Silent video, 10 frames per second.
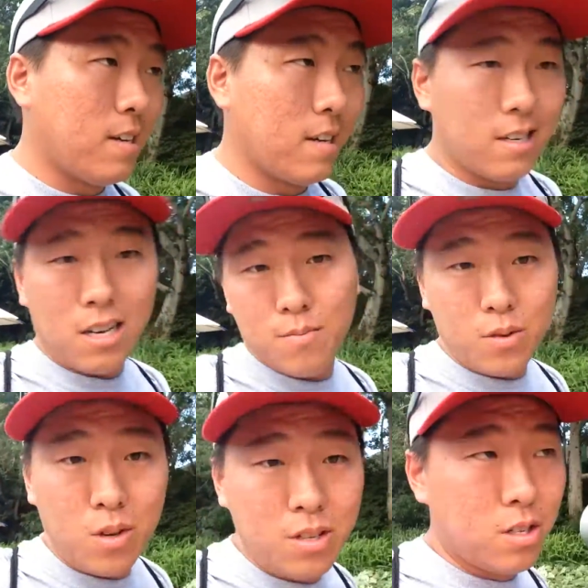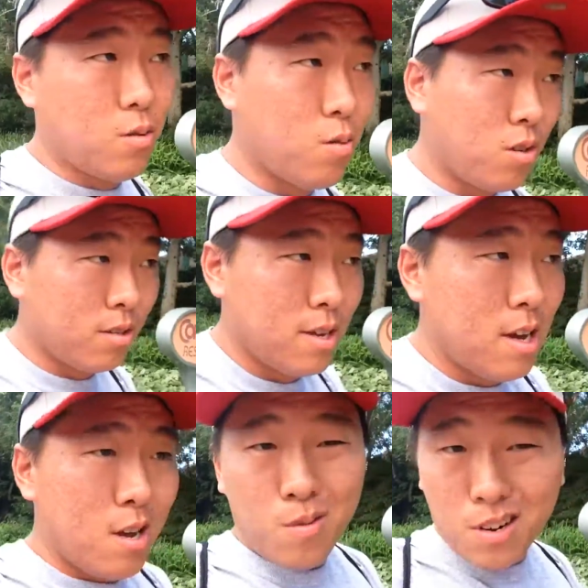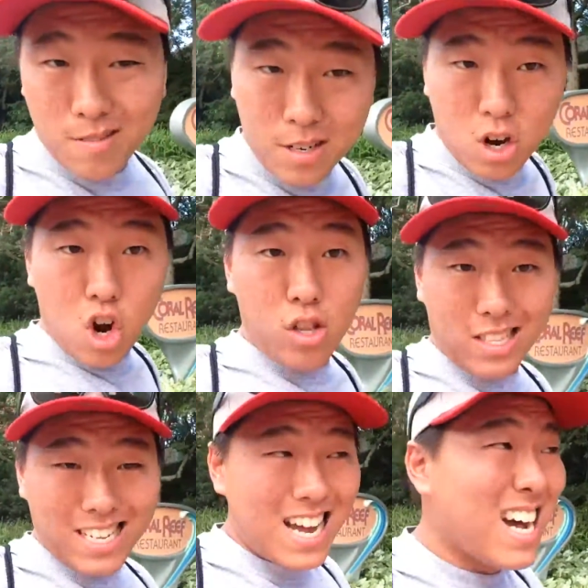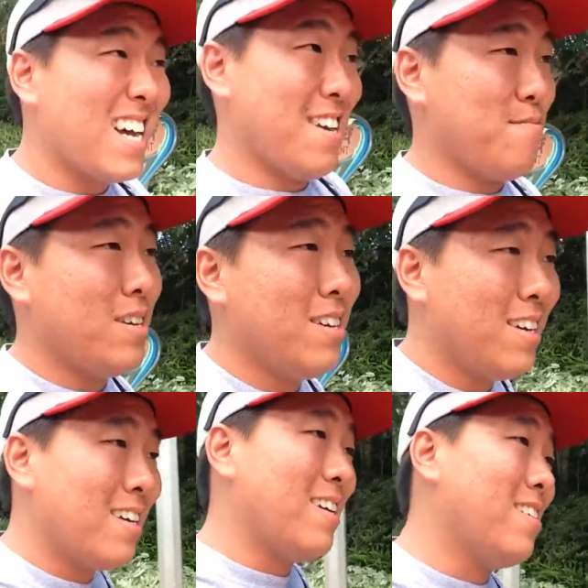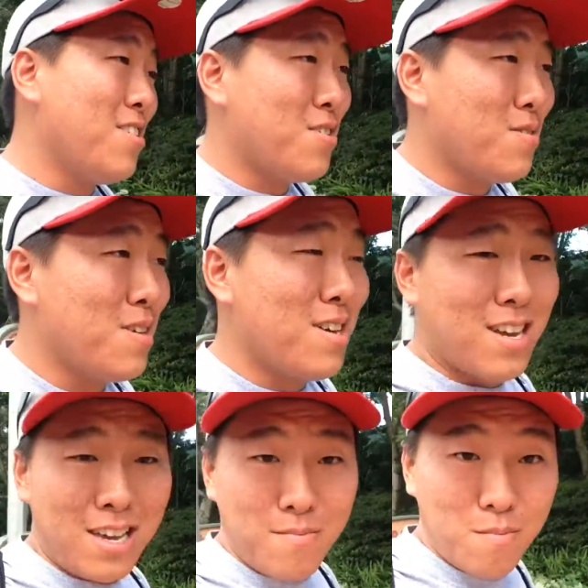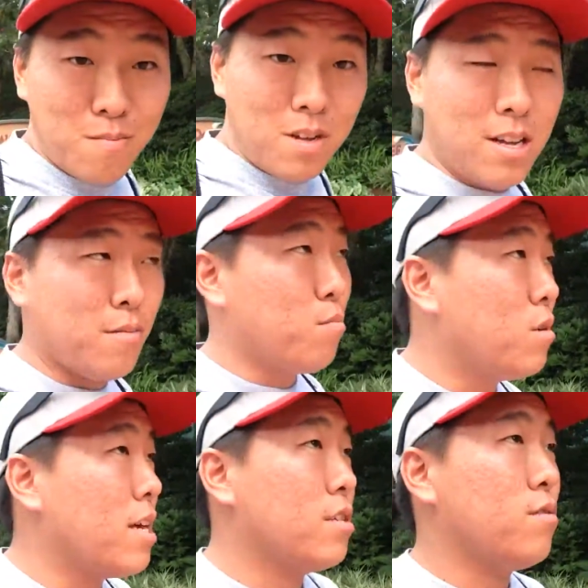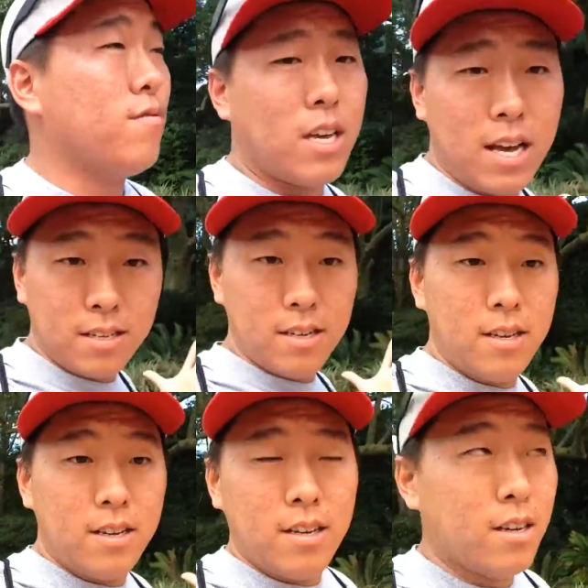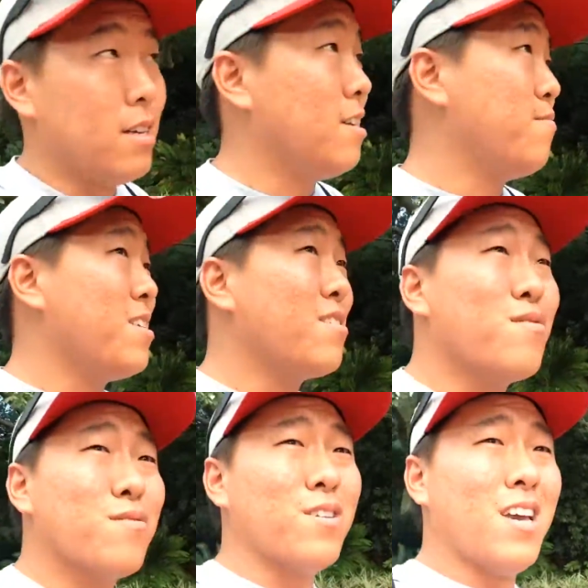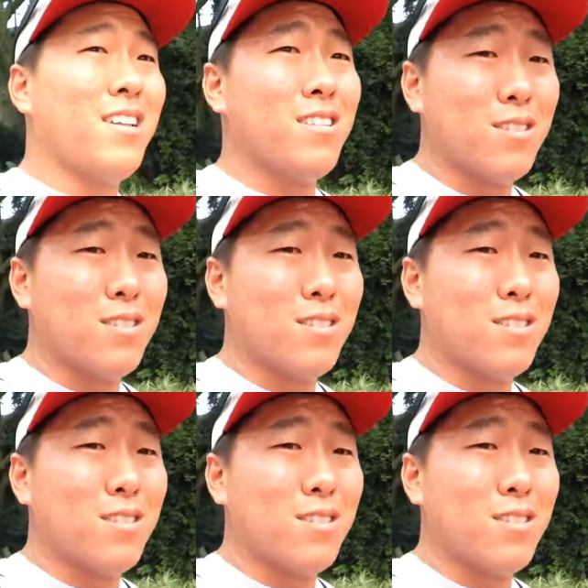I can come to Walt Disney World pretty much all the time. I know. I am blessed for that. I am thankful for that.